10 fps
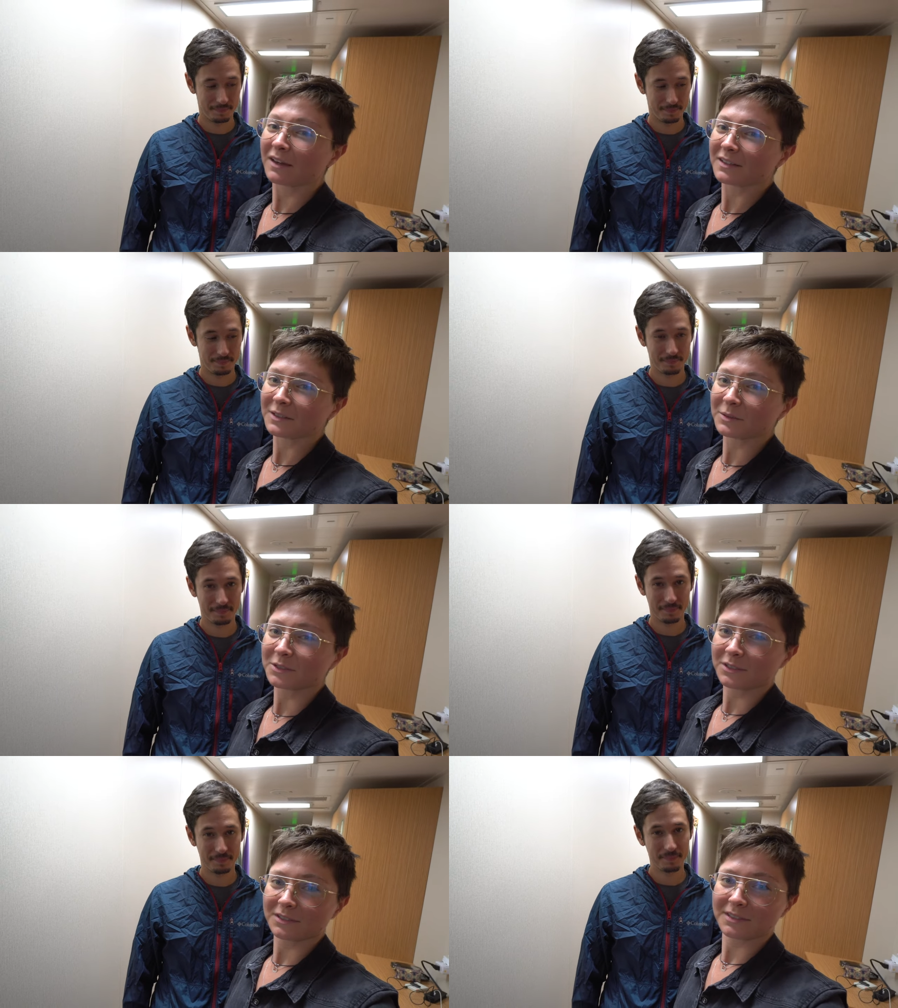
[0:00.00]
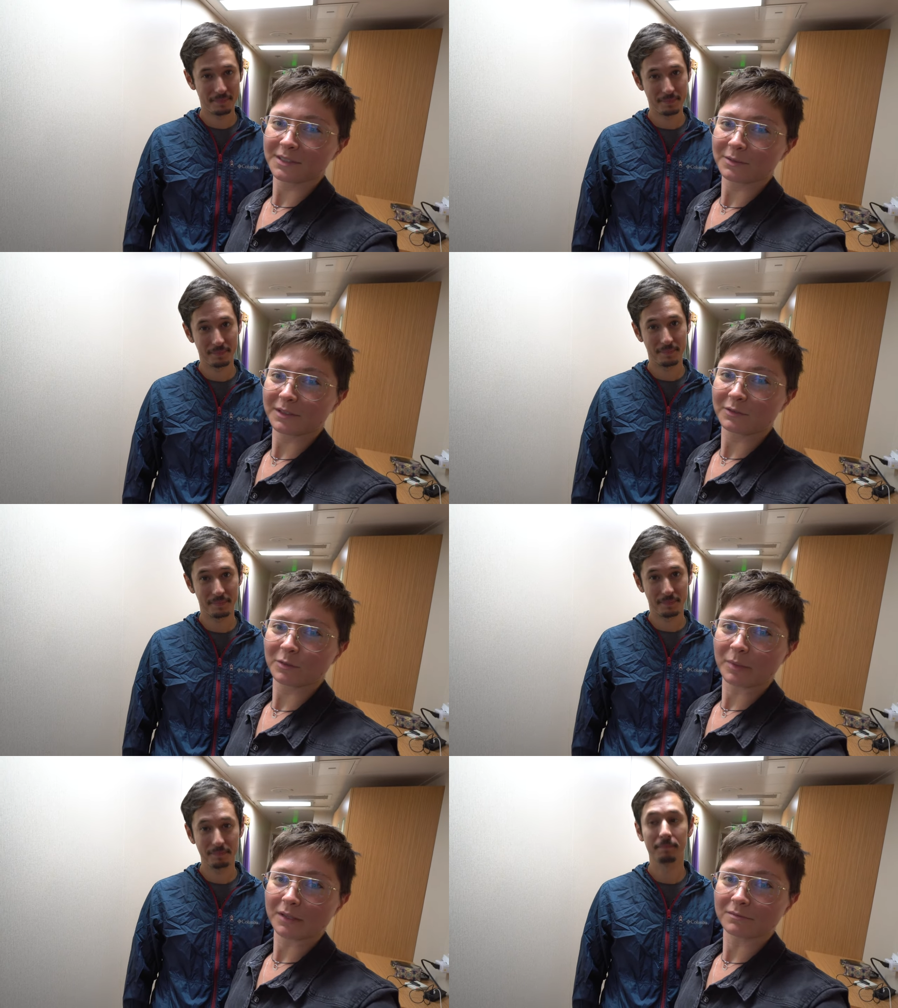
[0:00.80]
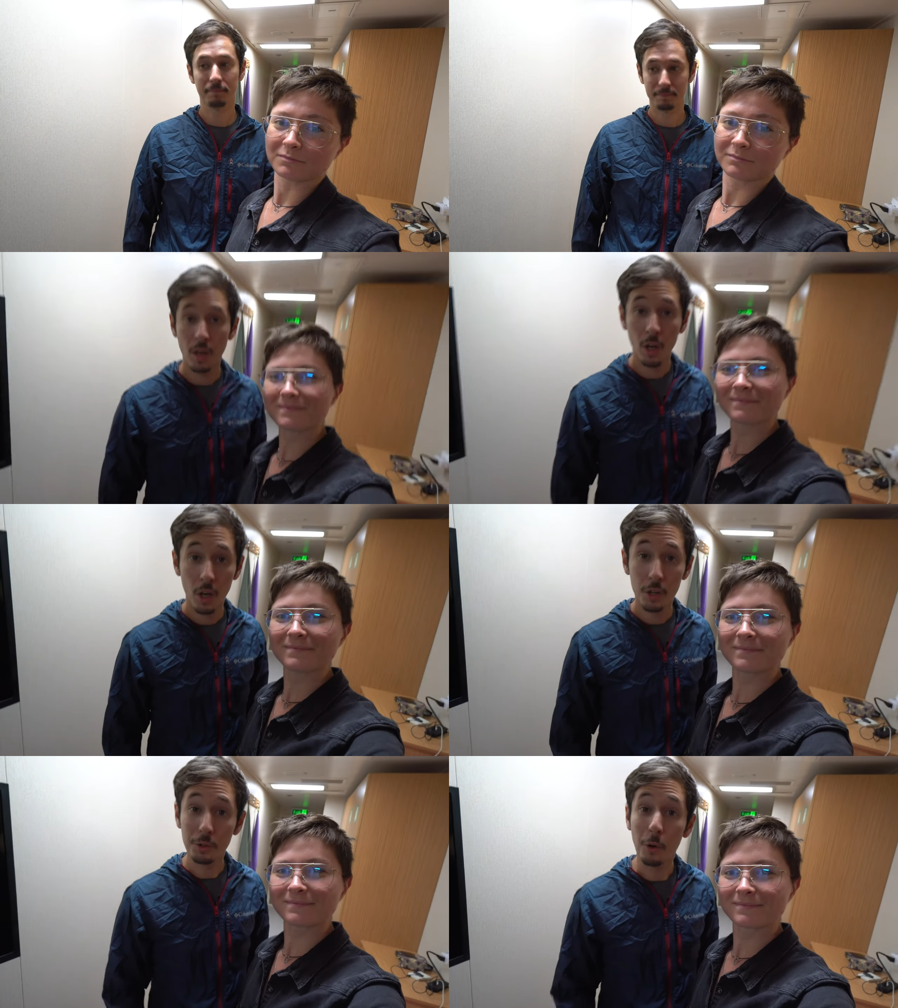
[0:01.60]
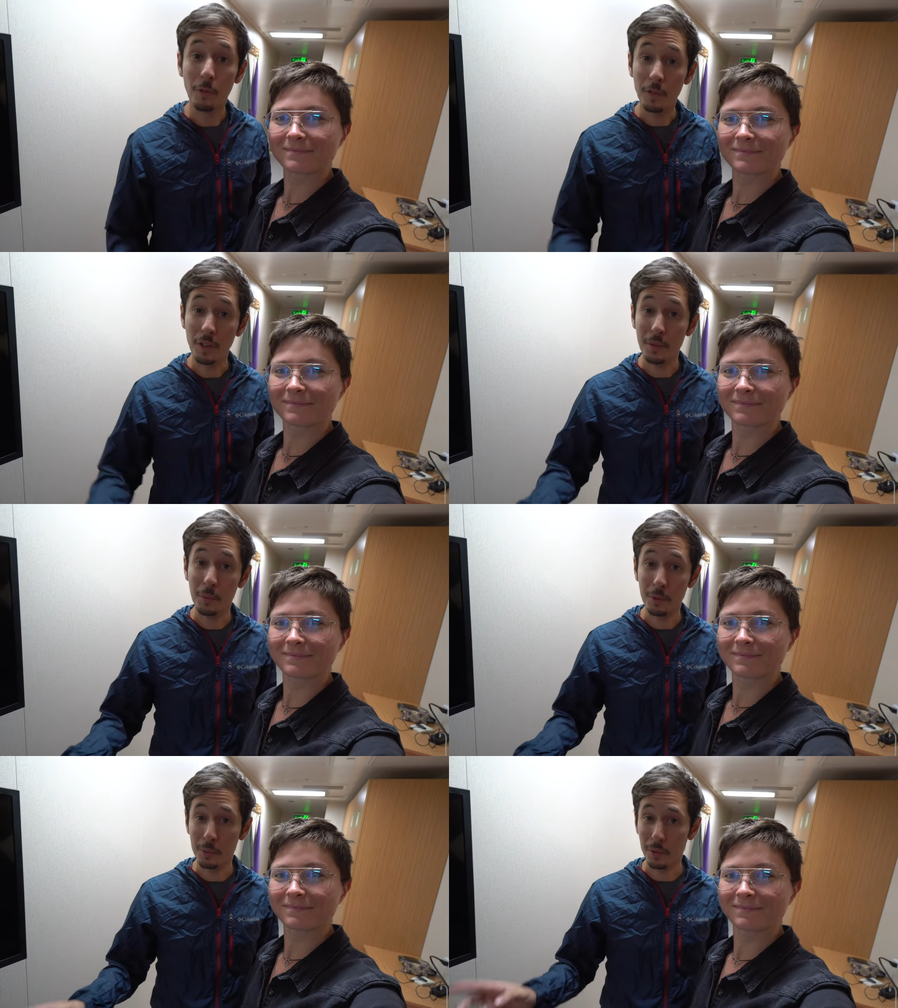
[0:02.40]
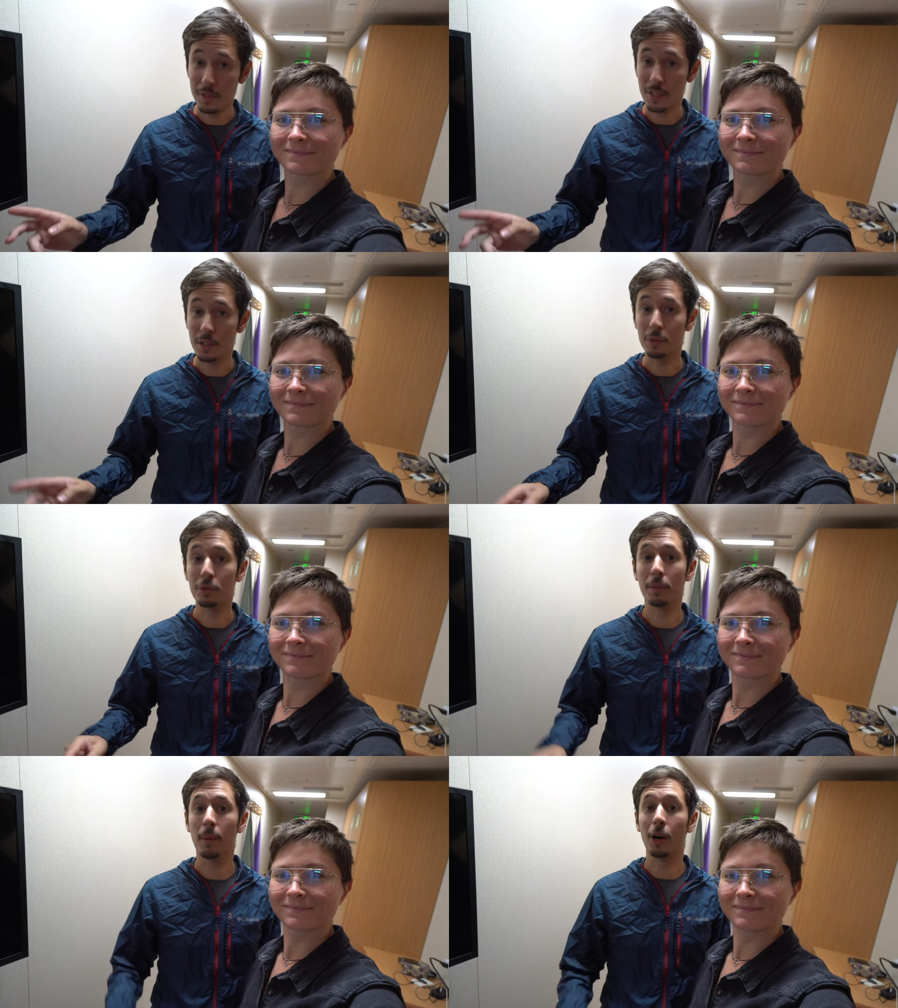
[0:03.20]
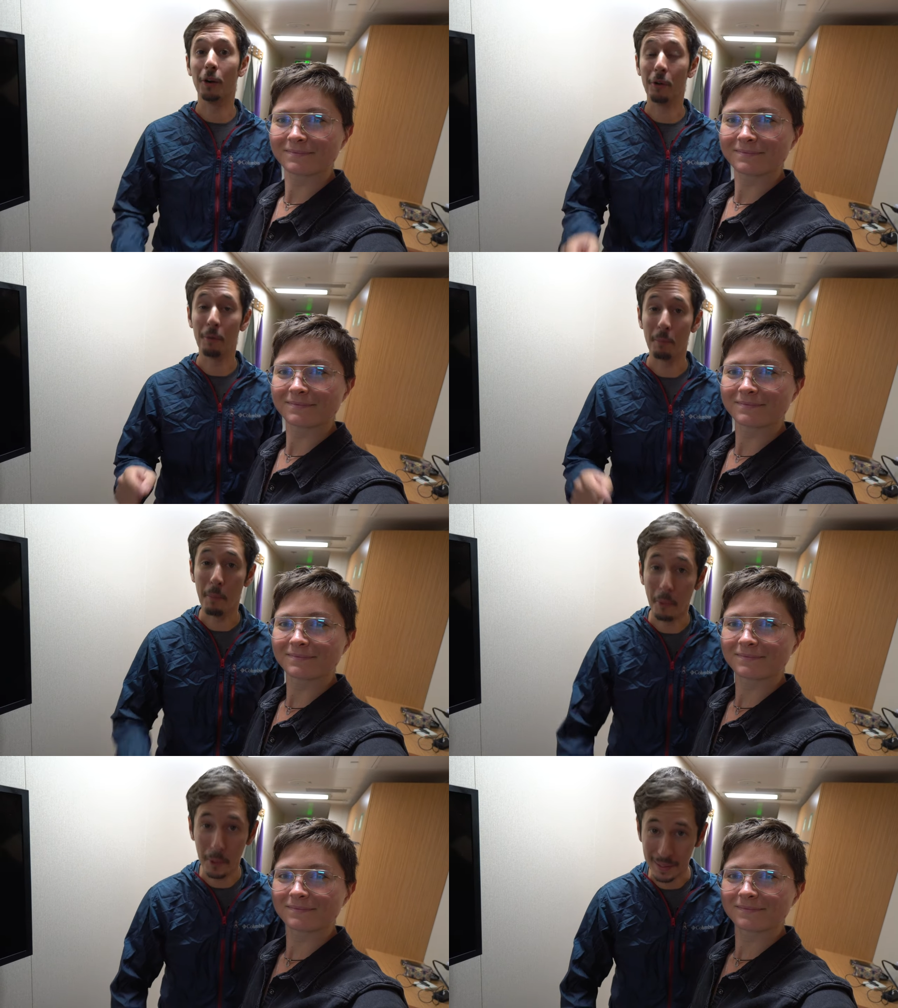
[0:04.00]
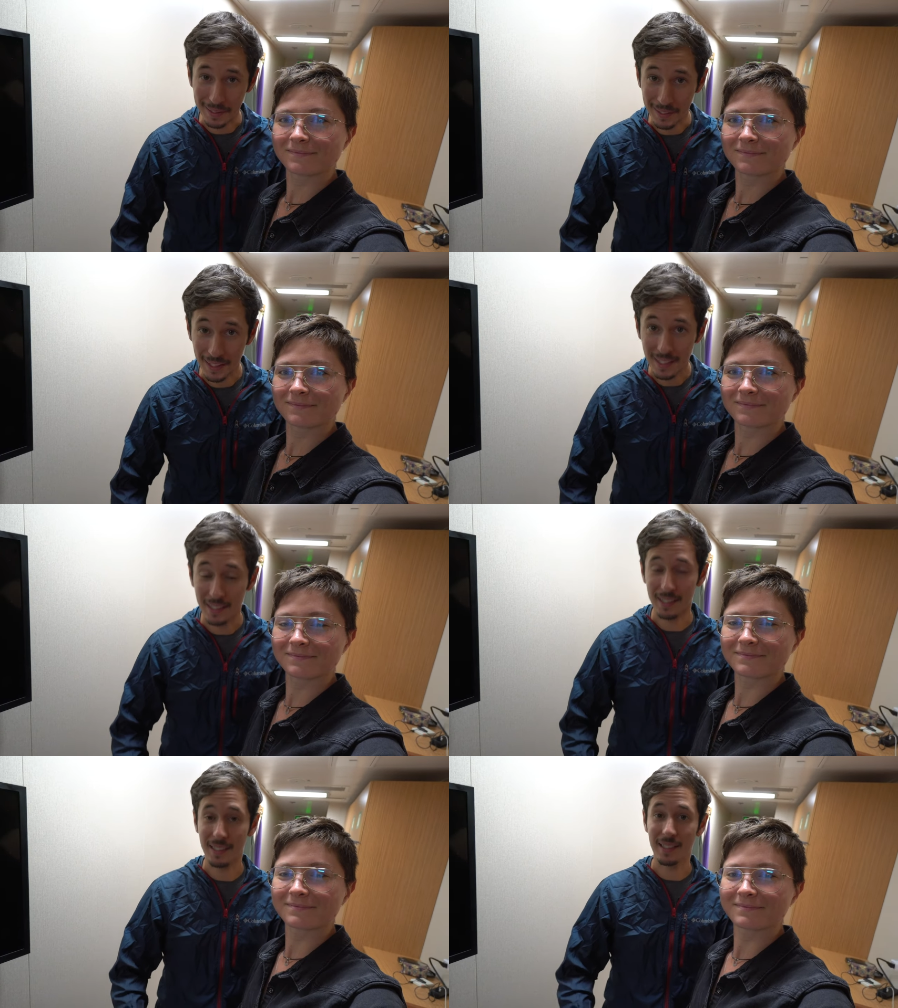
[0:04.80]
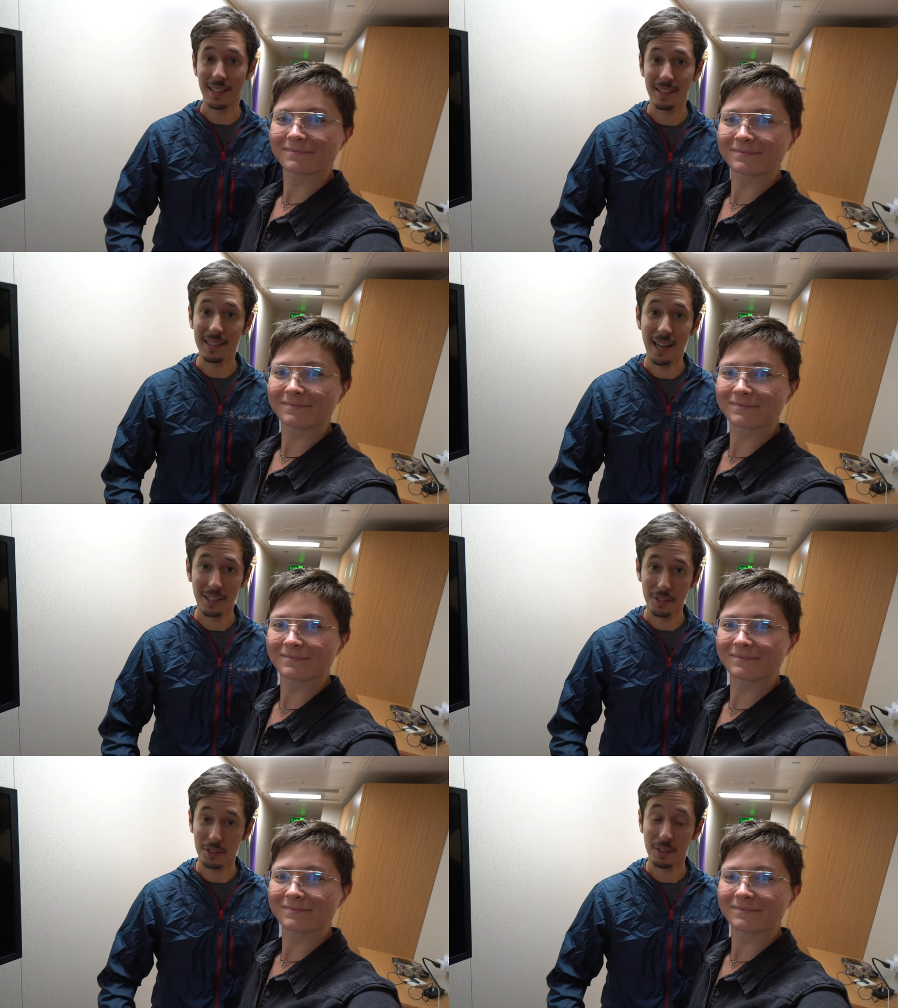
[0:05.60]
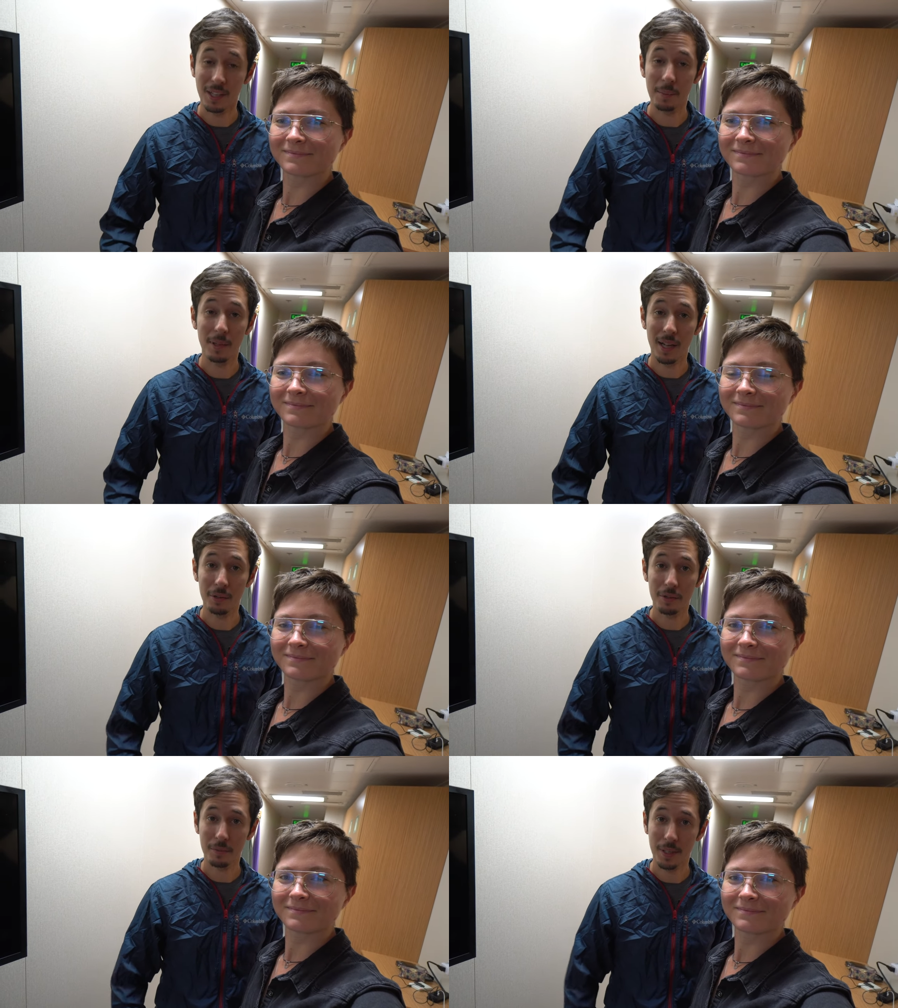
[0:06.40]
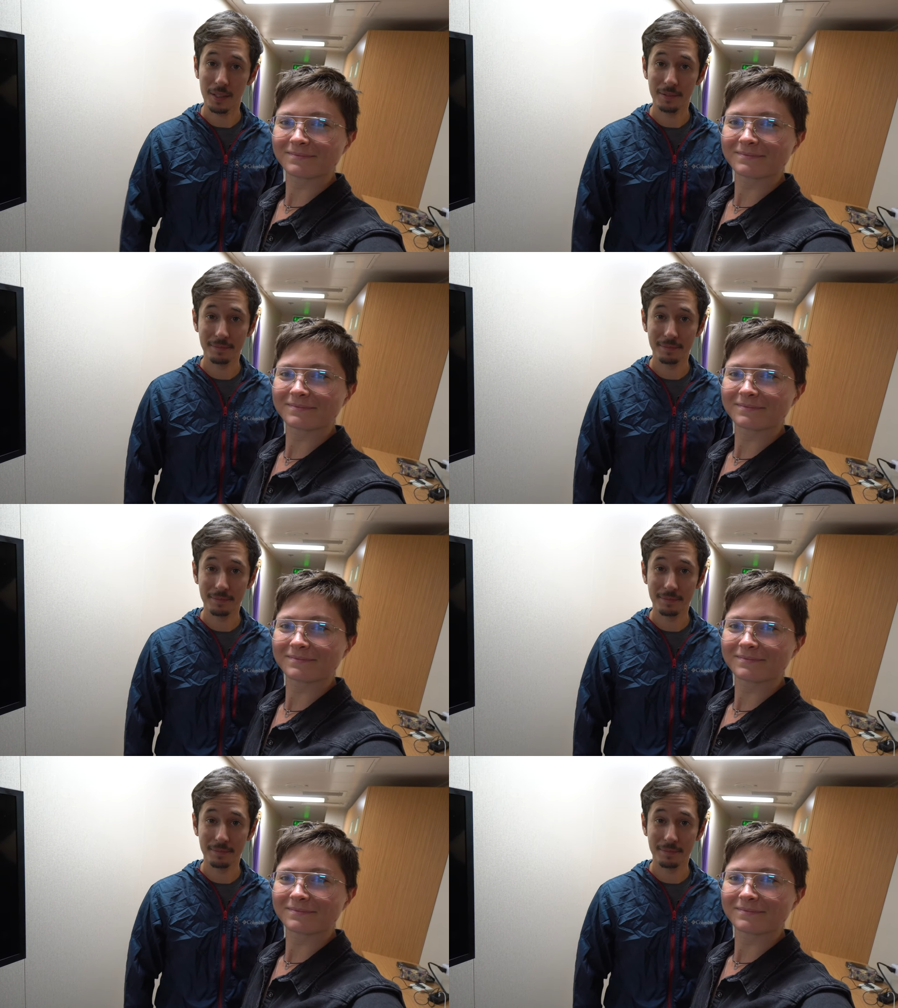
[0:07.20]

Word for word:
Speaker 1: I think we're just gonna get ready for bed.
Speaker 2: So hopefully we will see you tomorrow morning and not just a couple hours from now.